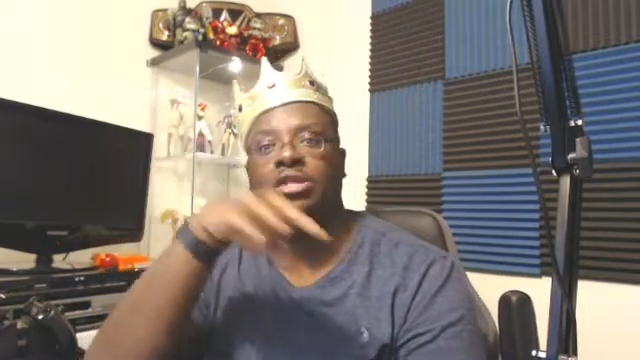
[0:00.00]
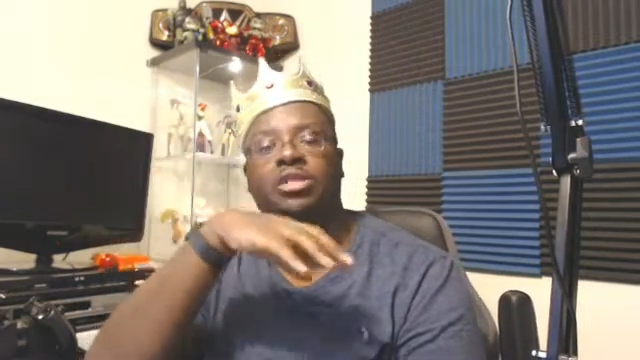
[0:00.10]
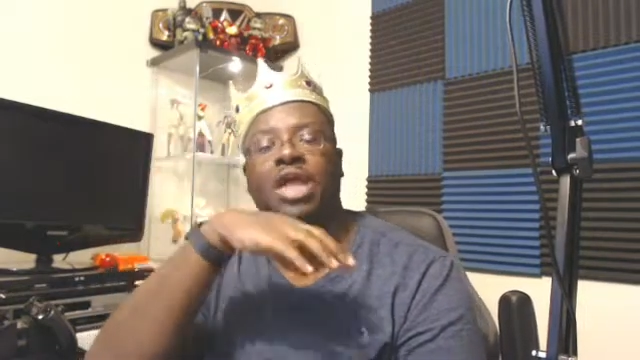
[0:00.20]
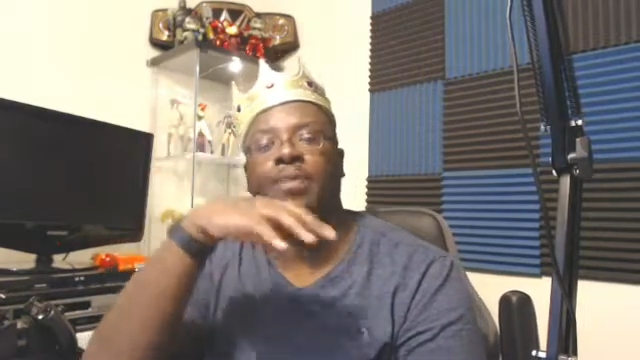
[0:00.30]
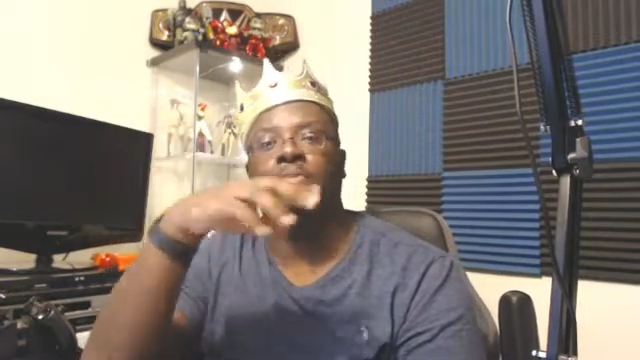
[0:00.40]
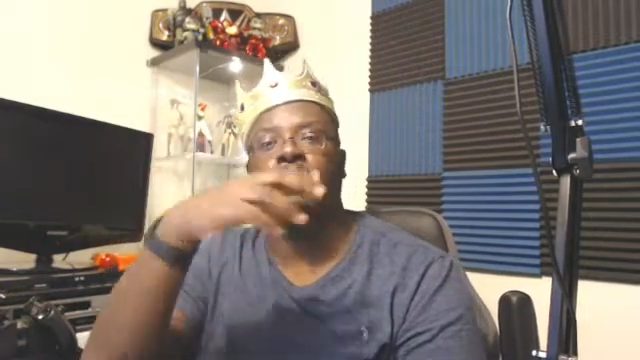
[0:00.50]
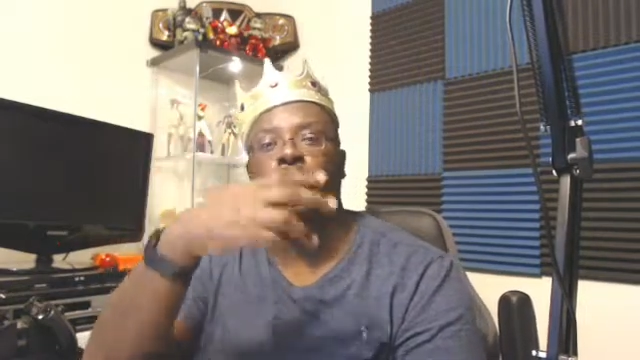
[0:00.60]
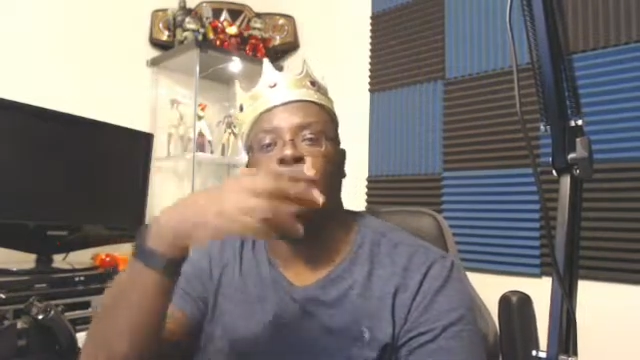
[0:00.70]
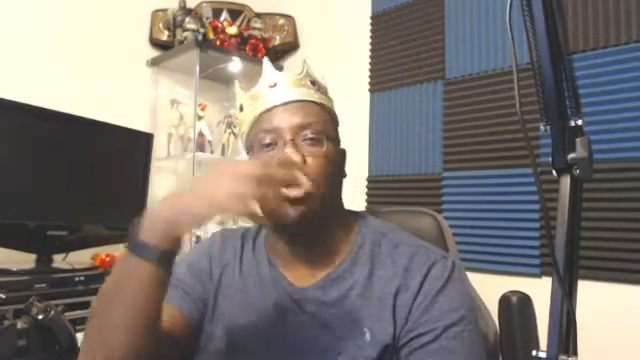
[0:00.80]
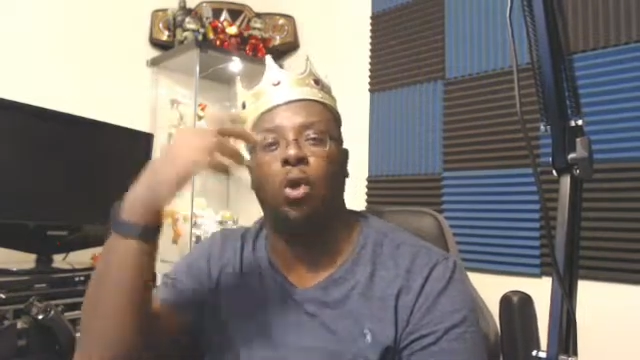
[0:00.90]
to stop him,
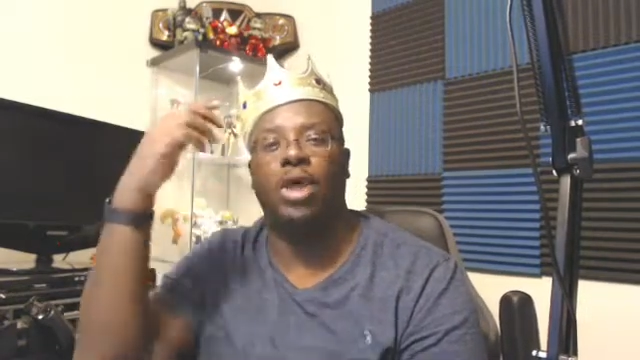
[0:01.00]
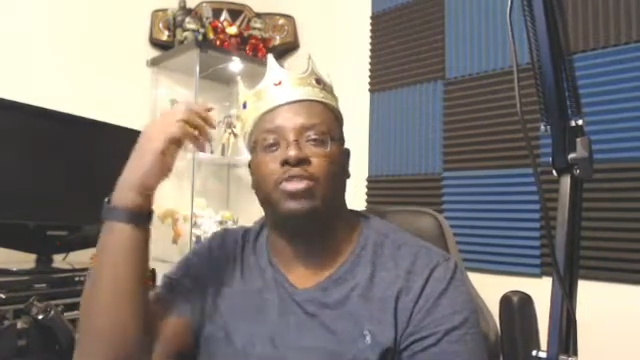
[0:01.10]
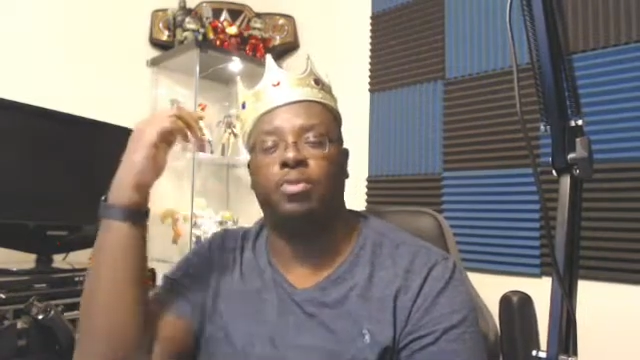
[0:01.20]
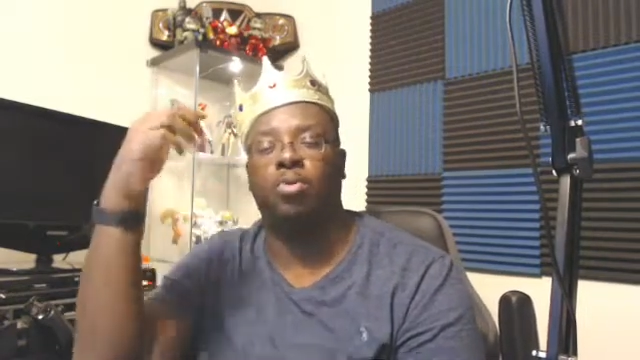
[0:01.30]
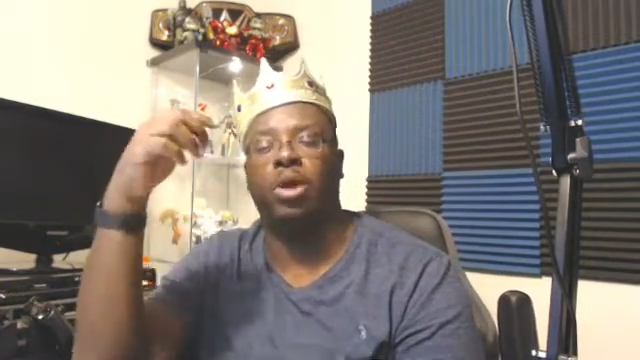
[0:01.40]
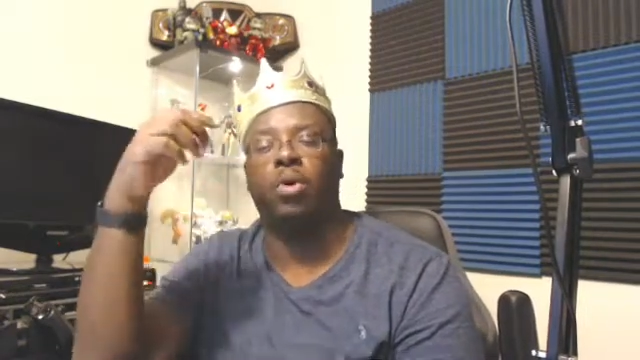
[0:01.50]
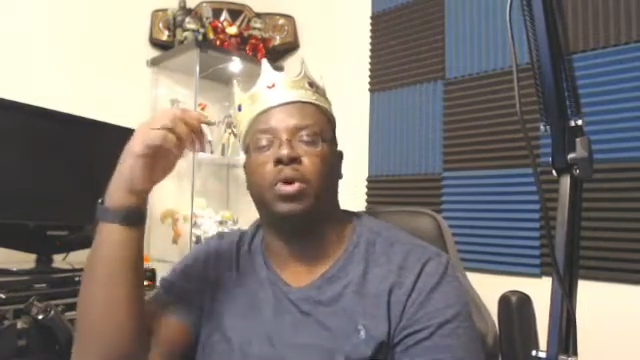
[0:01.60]
and at the point